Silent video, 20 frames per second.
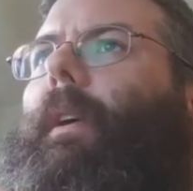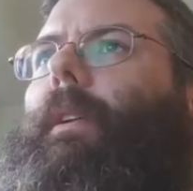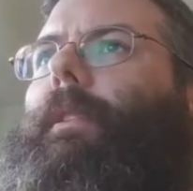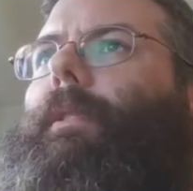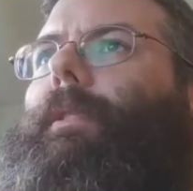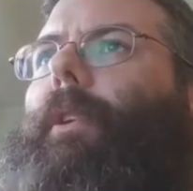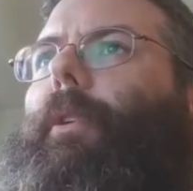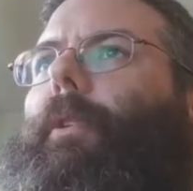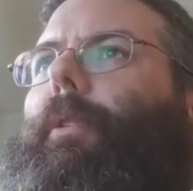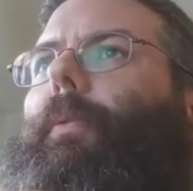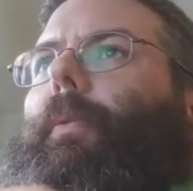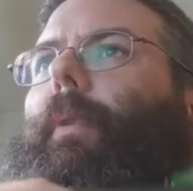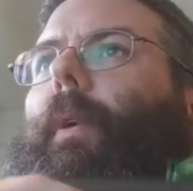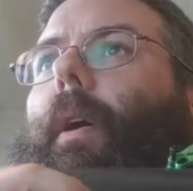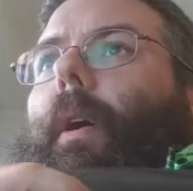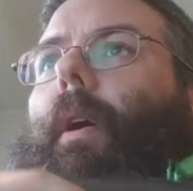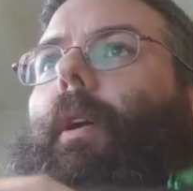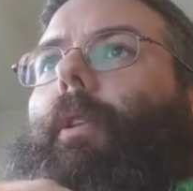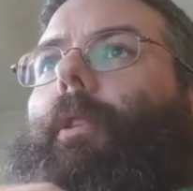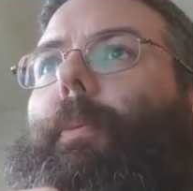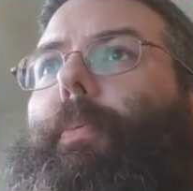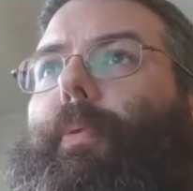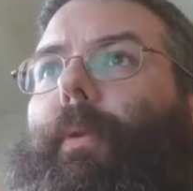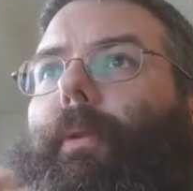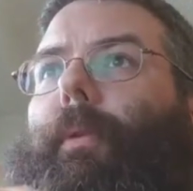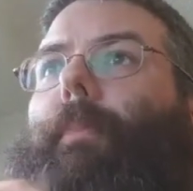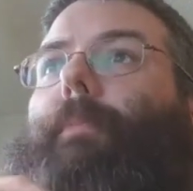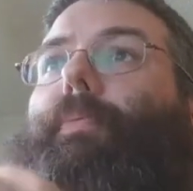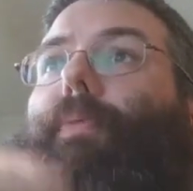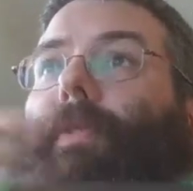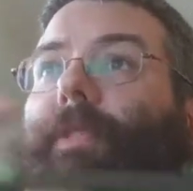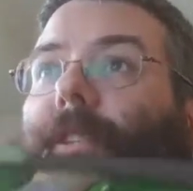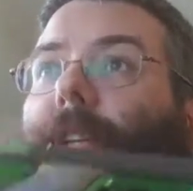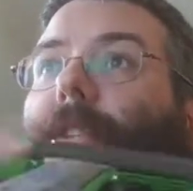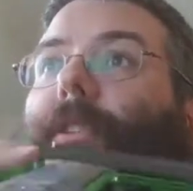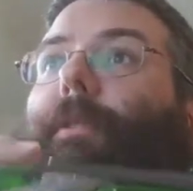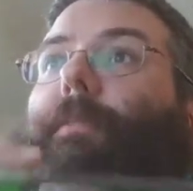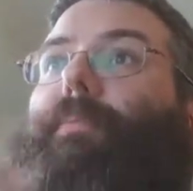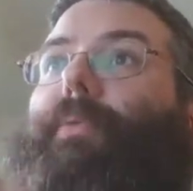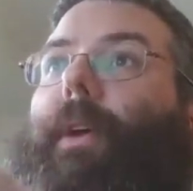So the
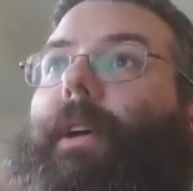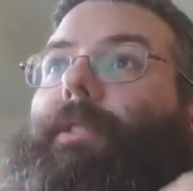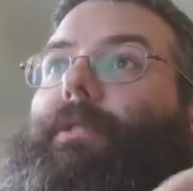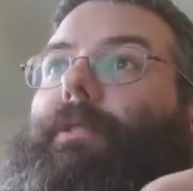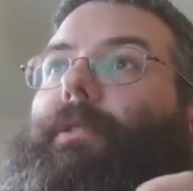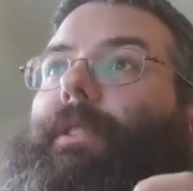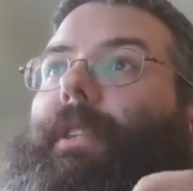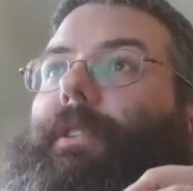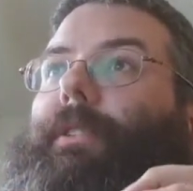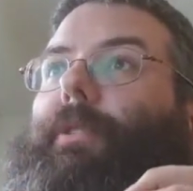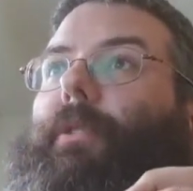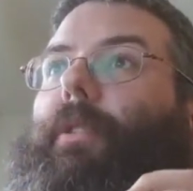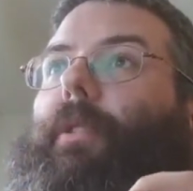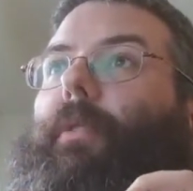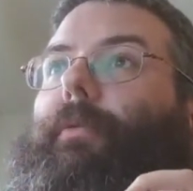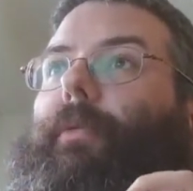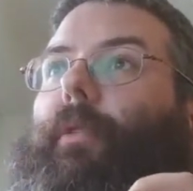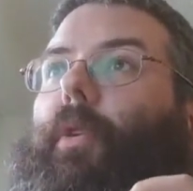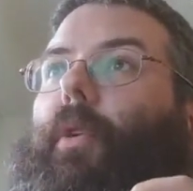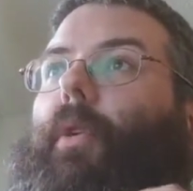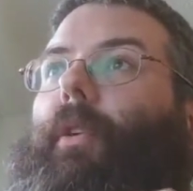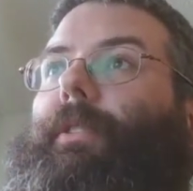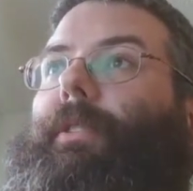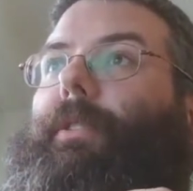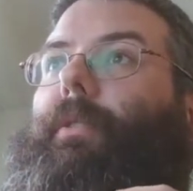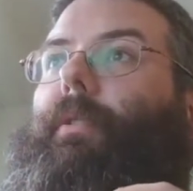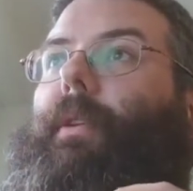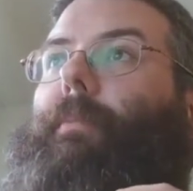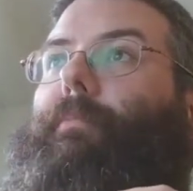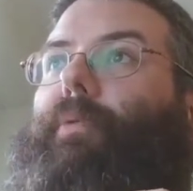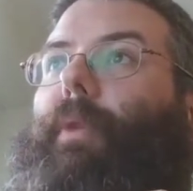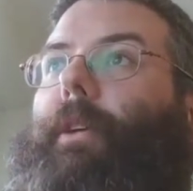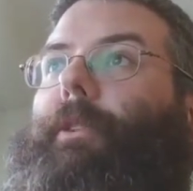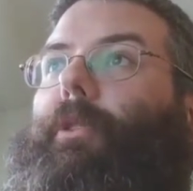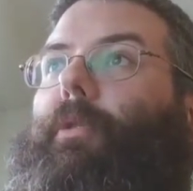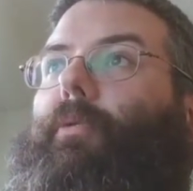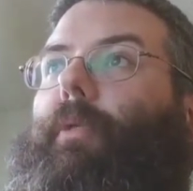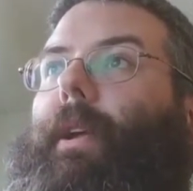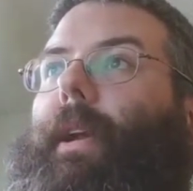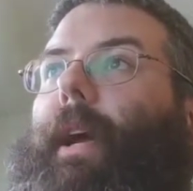precision pressure sensor for on-screen
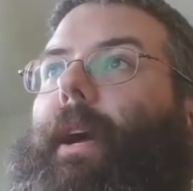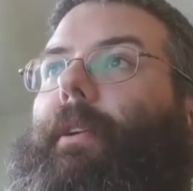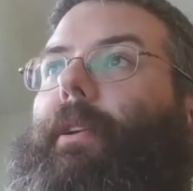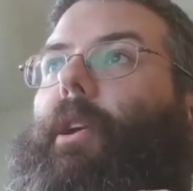pressure readout,